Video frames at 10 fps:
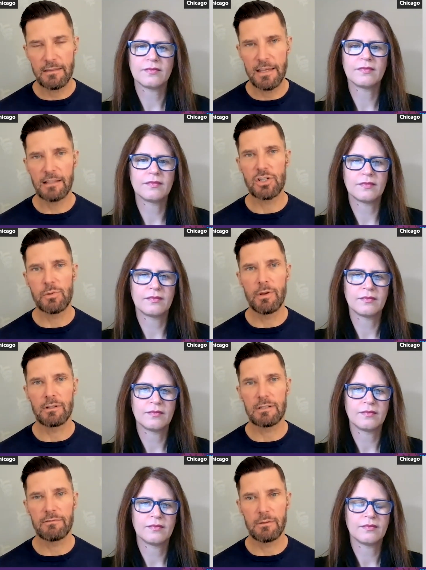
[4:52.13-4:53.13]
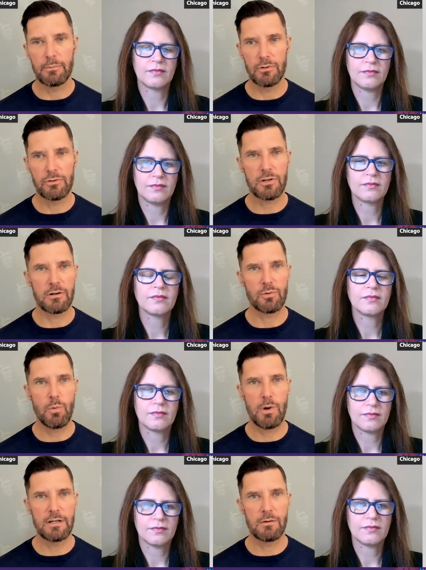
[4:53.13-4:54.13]
Speaker 1: the eligibility for boosters.
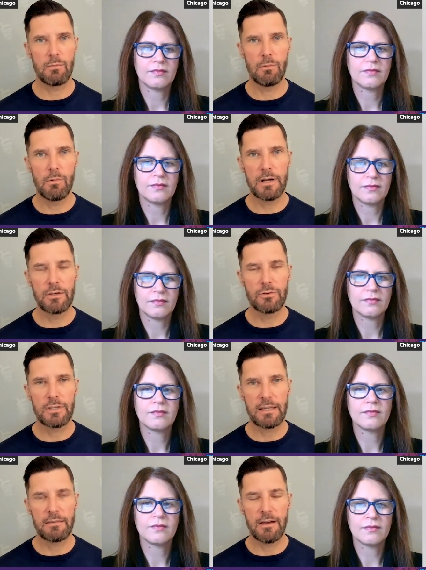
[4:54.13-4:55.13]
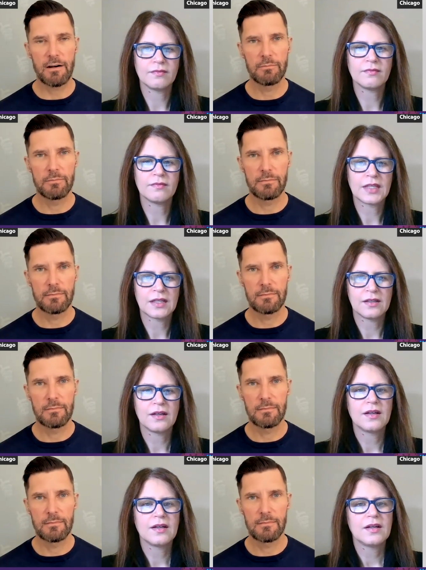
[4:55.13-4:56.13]
What, what are you seeing there?
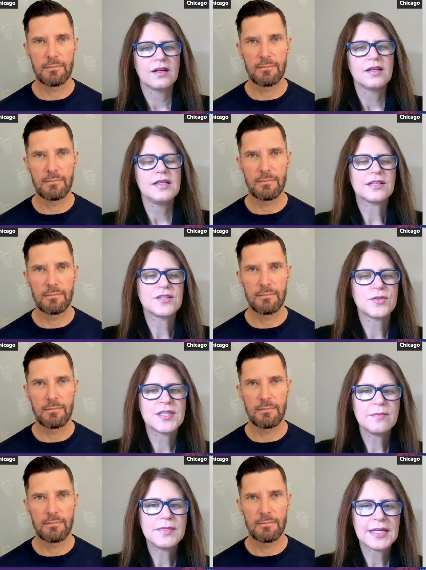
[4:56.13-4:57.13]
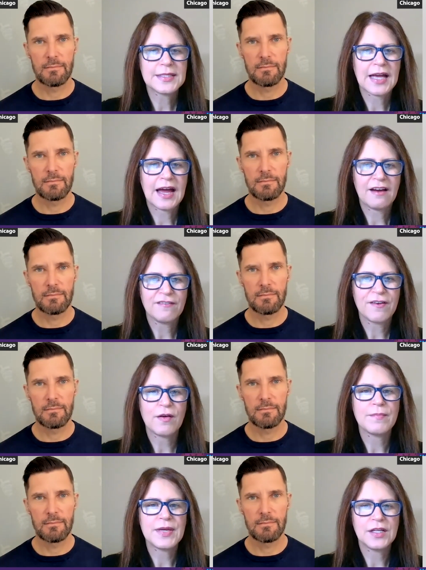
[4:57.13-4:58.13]
Speaker 2: Yeah, so some states
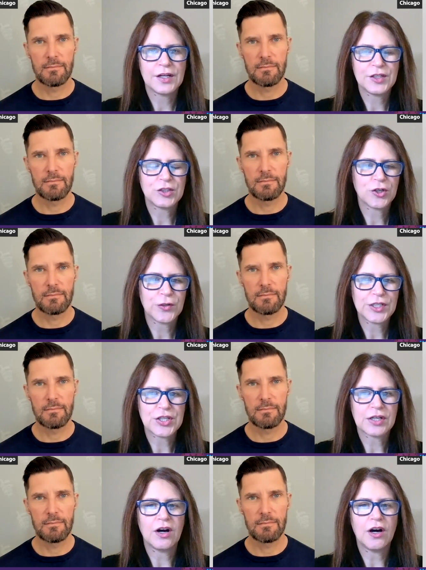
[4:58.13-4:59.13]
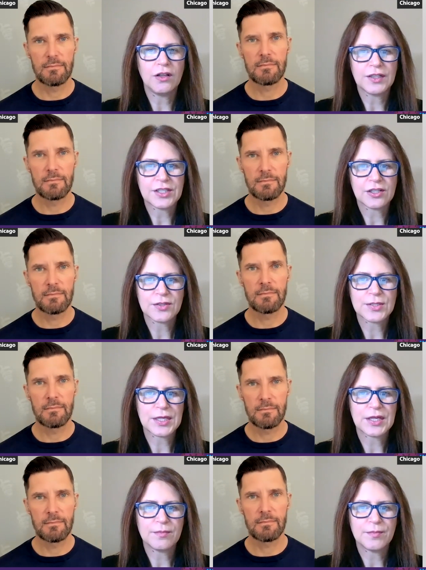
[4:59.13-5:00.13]
have begun encouraging all adults
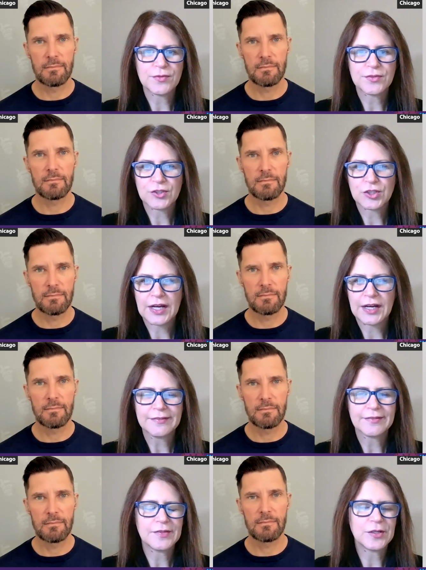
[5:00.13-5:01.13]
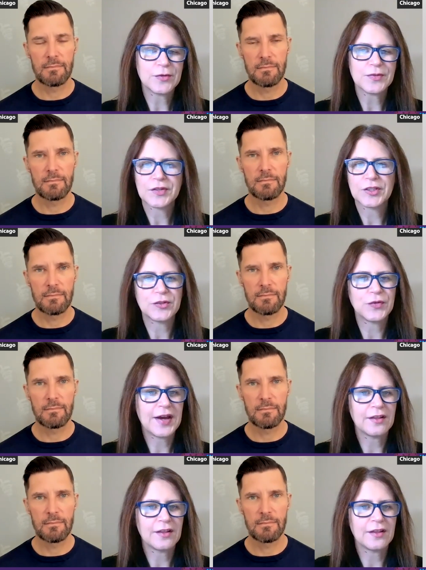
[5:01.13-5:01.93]
to get a booster shot. Those include